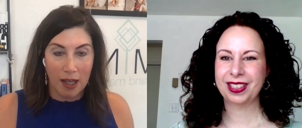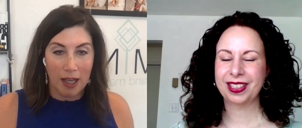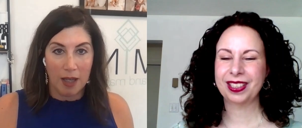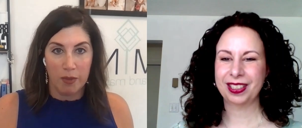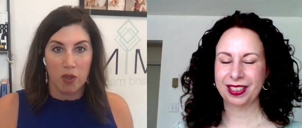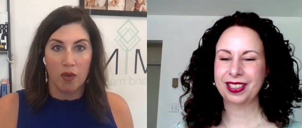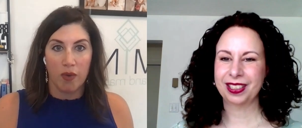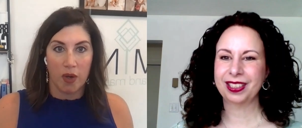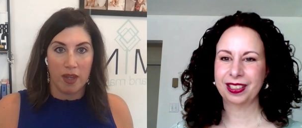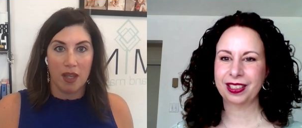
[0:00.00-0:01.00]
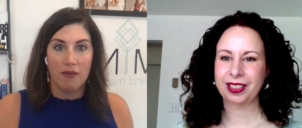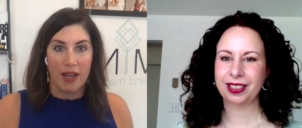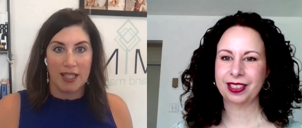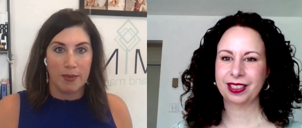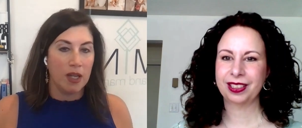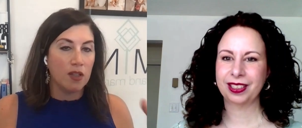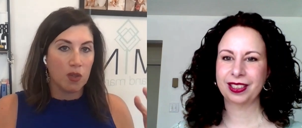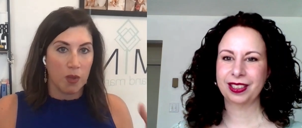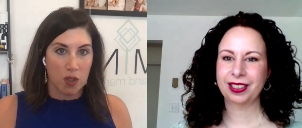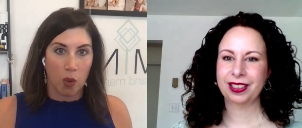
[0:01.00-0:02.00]
Speaker 1: Um, you know, for the investment. And
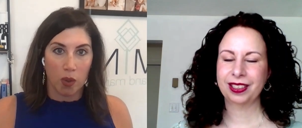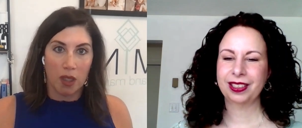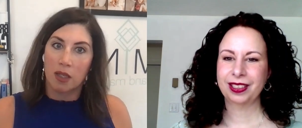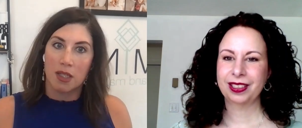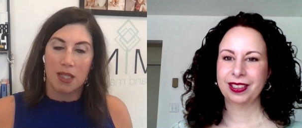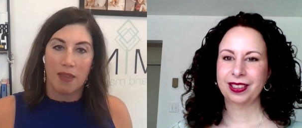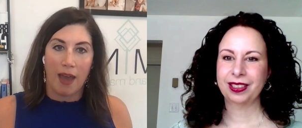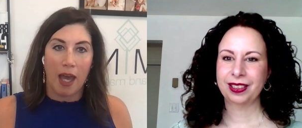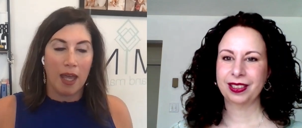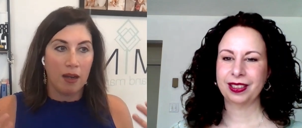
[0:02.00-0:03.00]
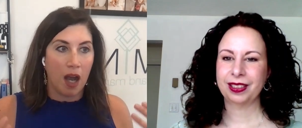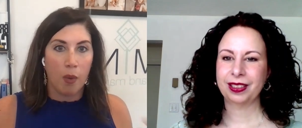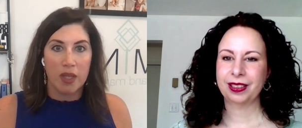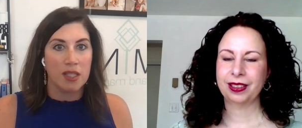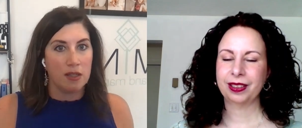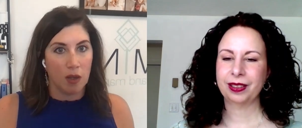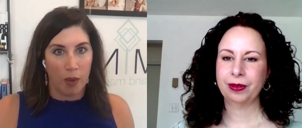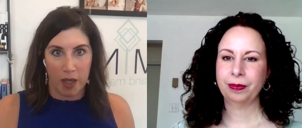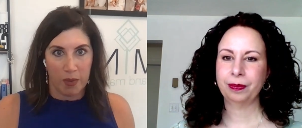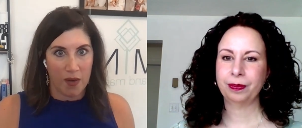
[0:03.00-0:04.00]
so we totally understand that and always still
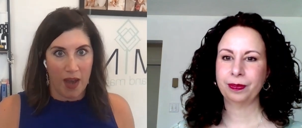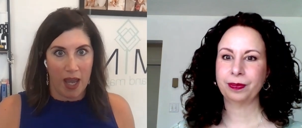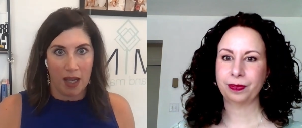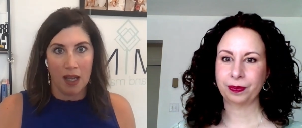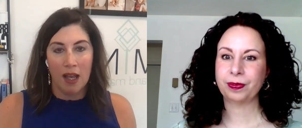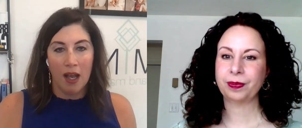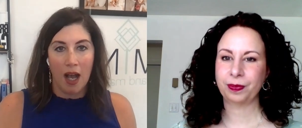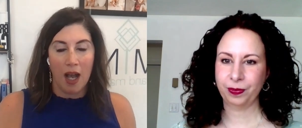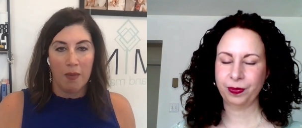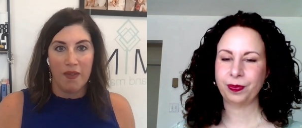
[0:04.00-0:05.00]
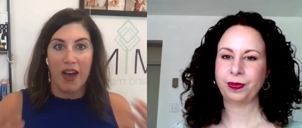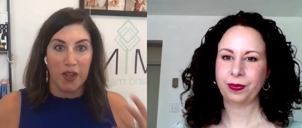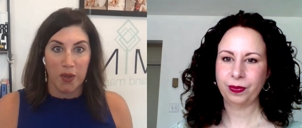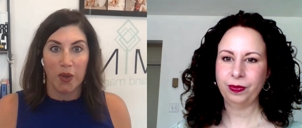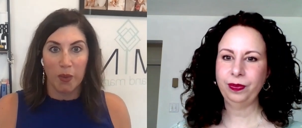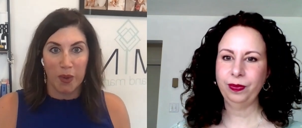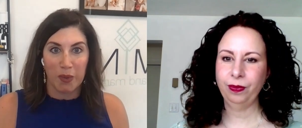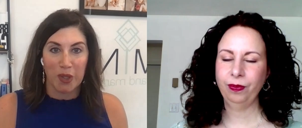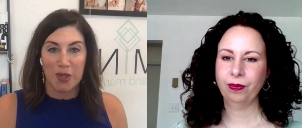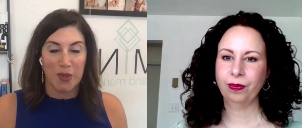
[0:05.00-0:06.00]
want to provide um, value when
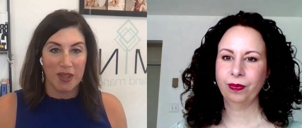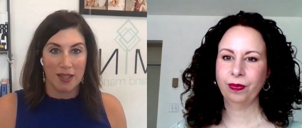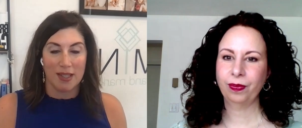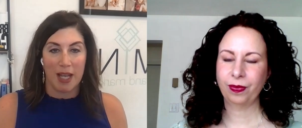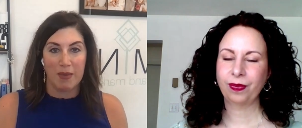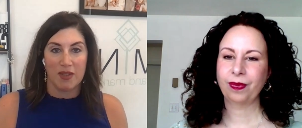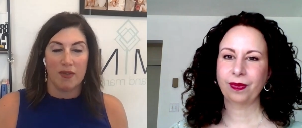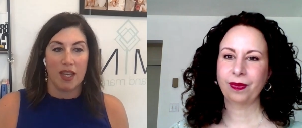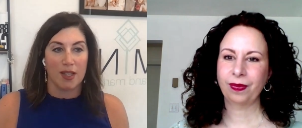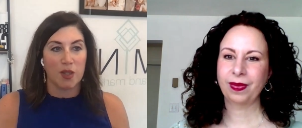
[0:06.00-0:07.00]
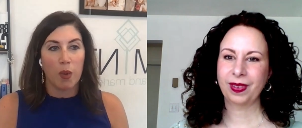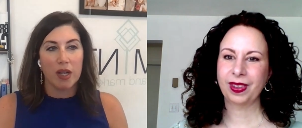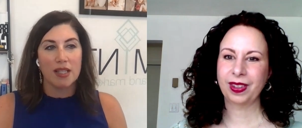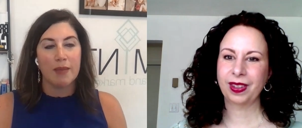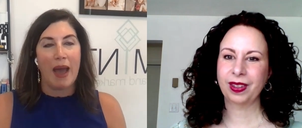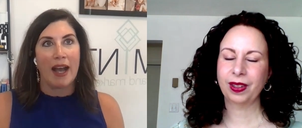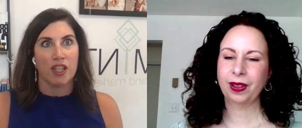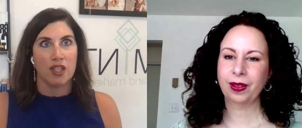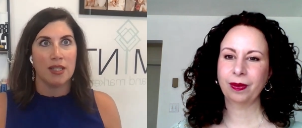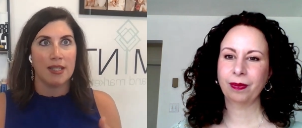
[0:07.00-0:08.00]
we're doing these types of things. So, what are some
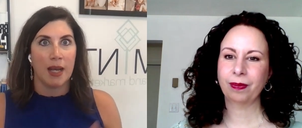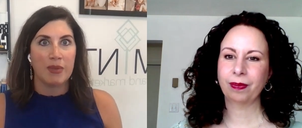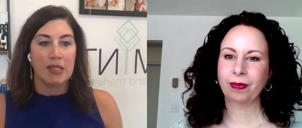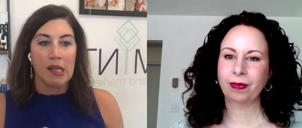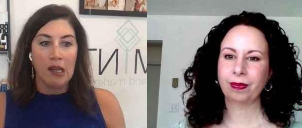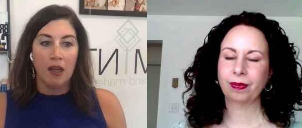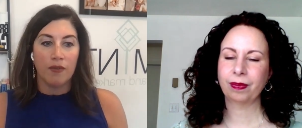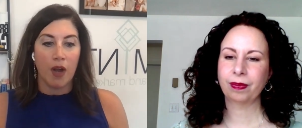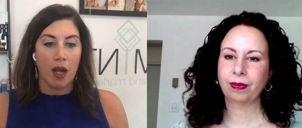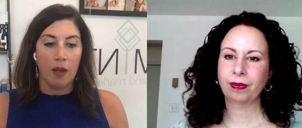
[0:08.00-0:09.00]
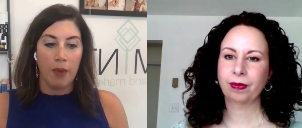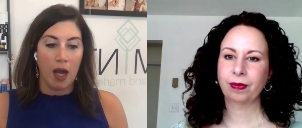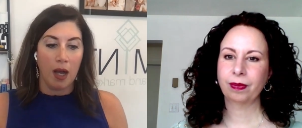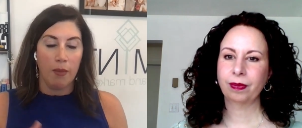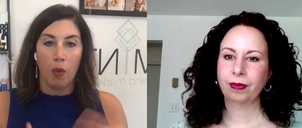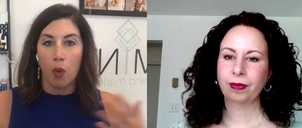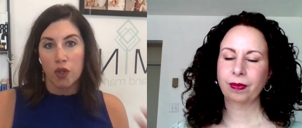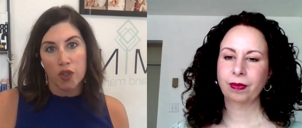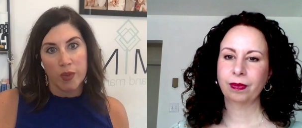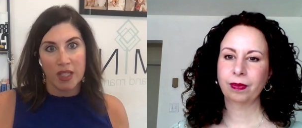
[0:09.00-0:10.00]
action steps from um, a
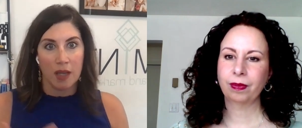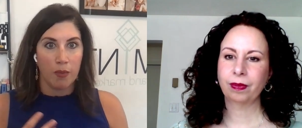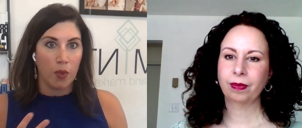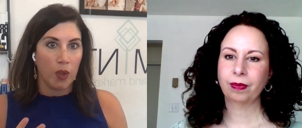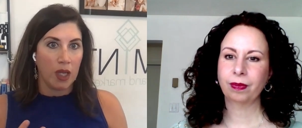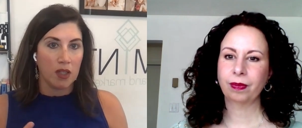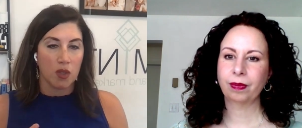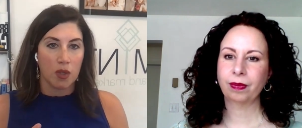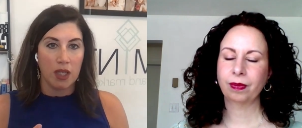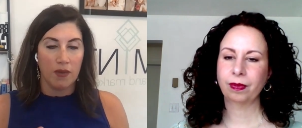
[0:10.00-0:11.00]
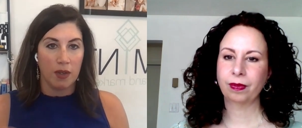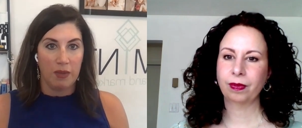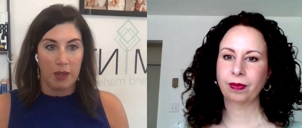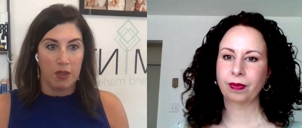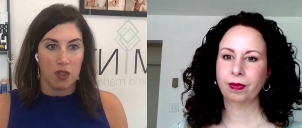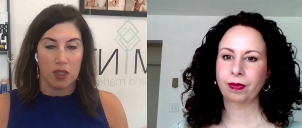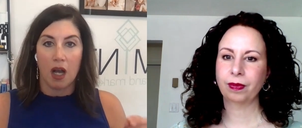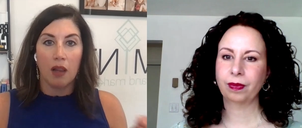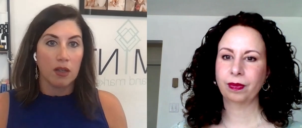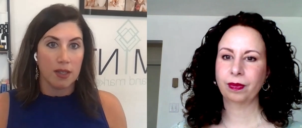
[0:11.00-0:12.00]
wardrobe standpoint or even maybe just
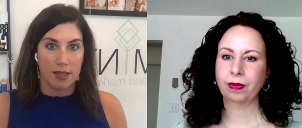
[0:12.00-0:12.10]
color